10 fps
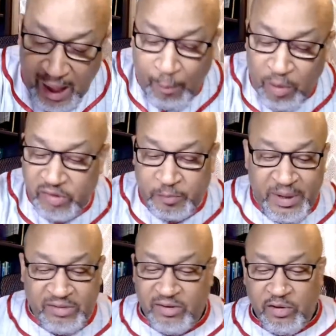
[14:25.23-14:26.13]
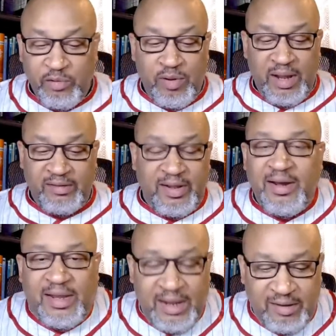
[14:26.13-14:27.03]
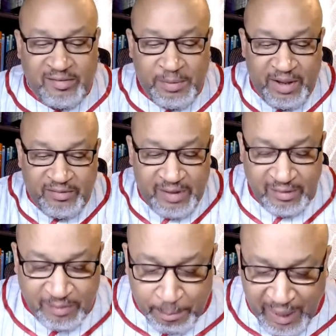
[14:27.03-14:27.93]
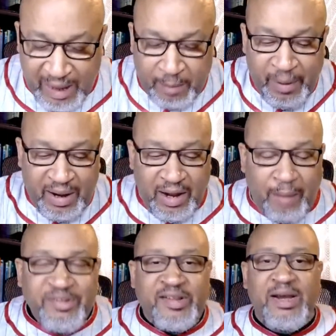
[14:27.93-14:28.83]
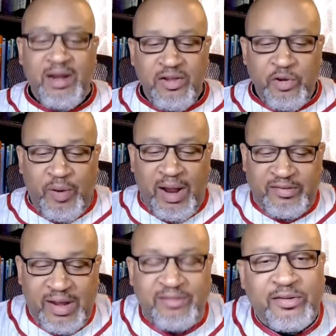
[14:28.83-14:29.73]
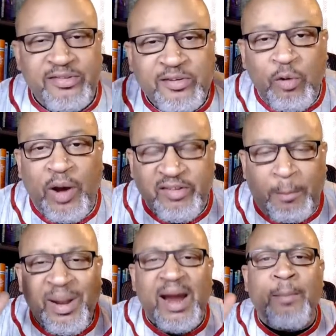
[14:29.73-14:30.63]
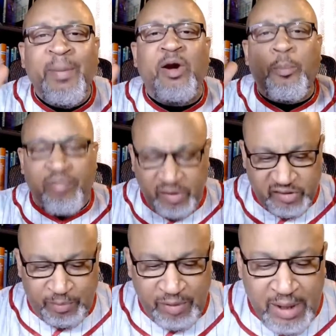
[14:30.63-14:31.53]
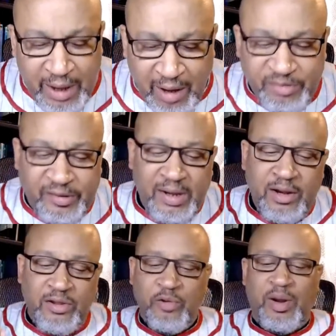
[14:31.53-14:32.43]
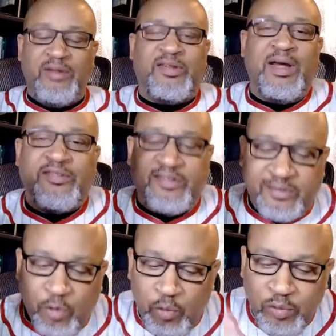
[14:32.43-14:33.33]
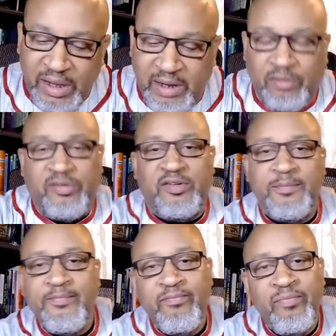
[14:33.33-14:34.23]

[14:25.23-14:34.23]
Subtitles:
I want to speak to you again as a Black man, and I'm saying to you as a Black male principal, and I'm saying to you as school leaders,